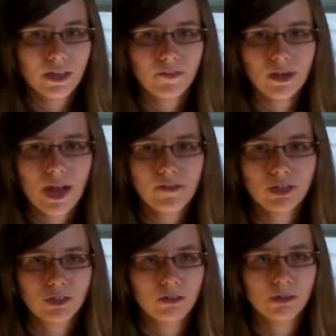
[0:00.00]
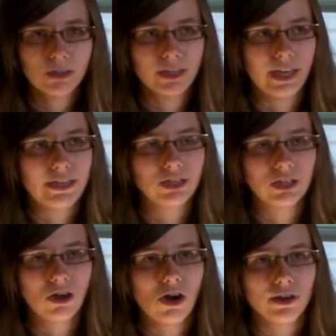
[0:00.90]
If you're having trouble
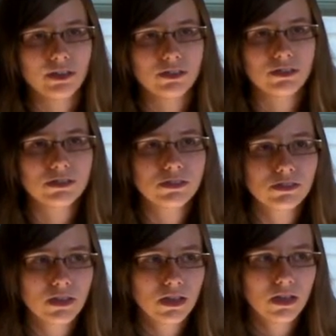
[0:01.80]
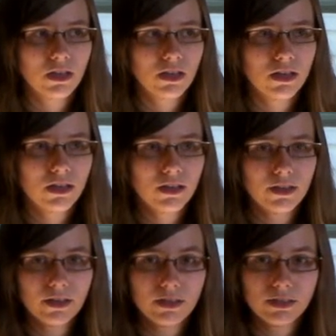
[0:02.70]
engaging an audience,
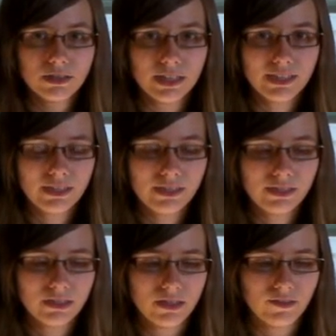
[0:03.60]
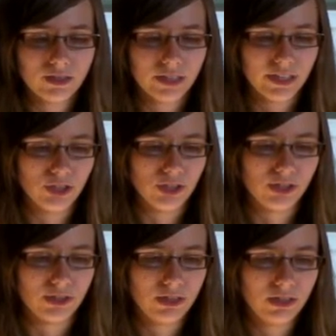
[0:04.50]
sentence level
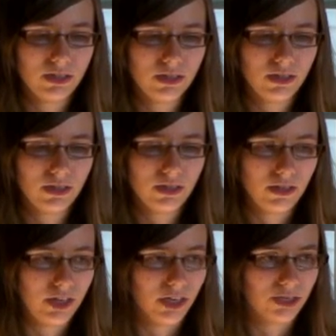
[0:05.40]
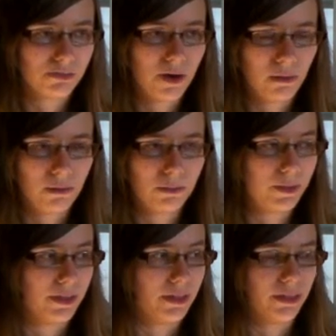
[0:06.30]
tension is
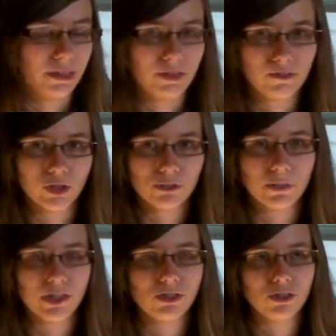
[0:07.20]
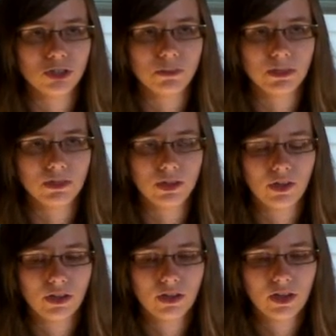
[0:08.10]
probably the first place you should be looking.